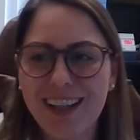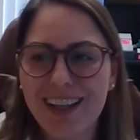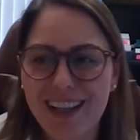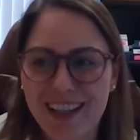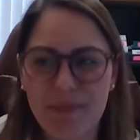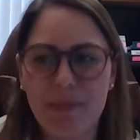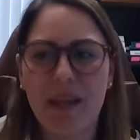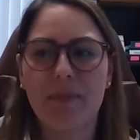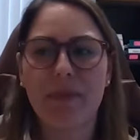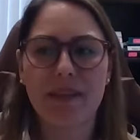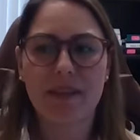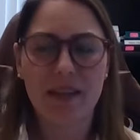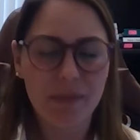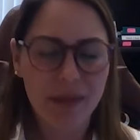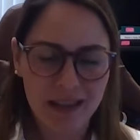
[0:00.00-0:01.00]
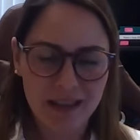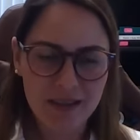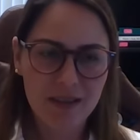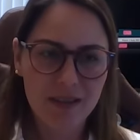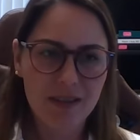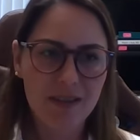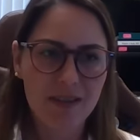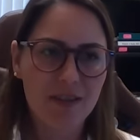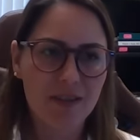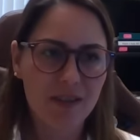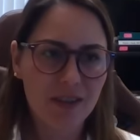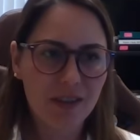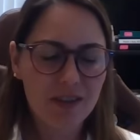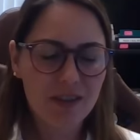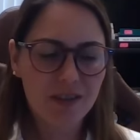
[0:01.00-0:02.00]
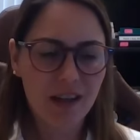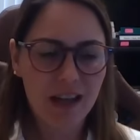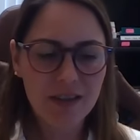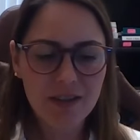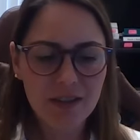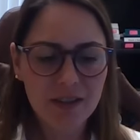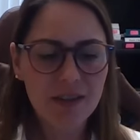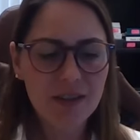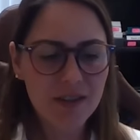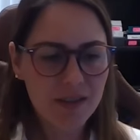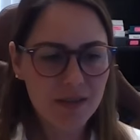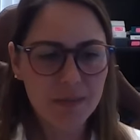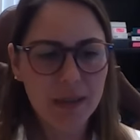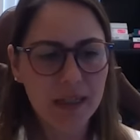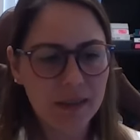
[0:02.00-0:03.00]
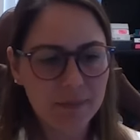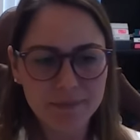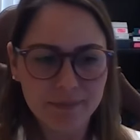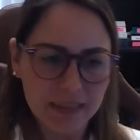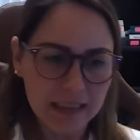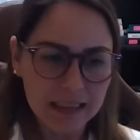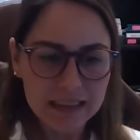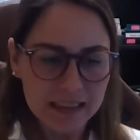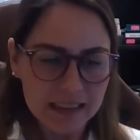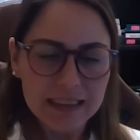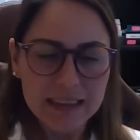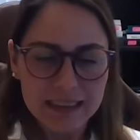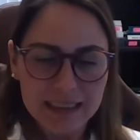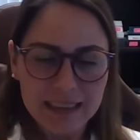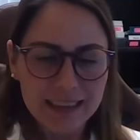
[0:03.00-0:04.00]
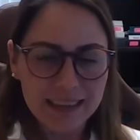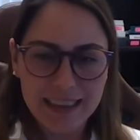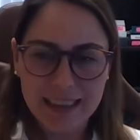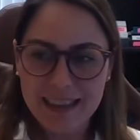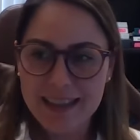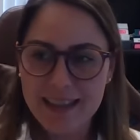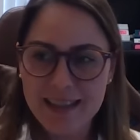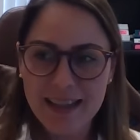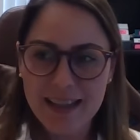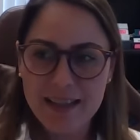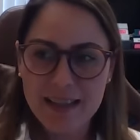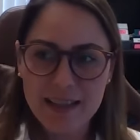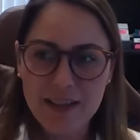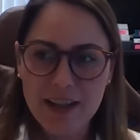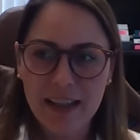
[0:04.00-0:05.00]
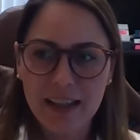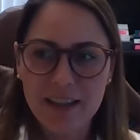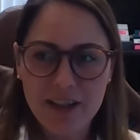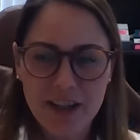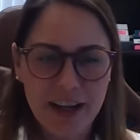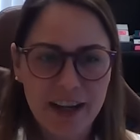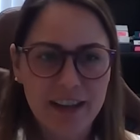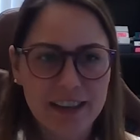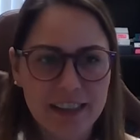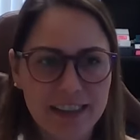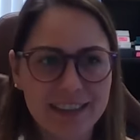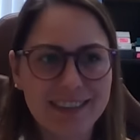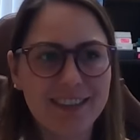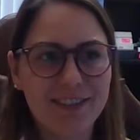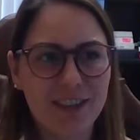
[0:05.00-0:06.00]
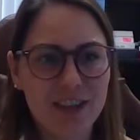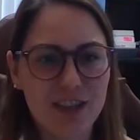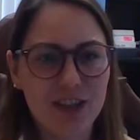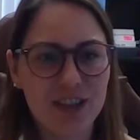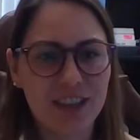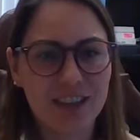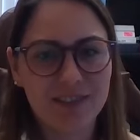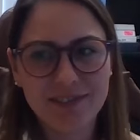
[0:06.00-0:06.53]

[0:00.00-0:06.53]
and maybe some answers to those questions. But it's a challenging area for sure.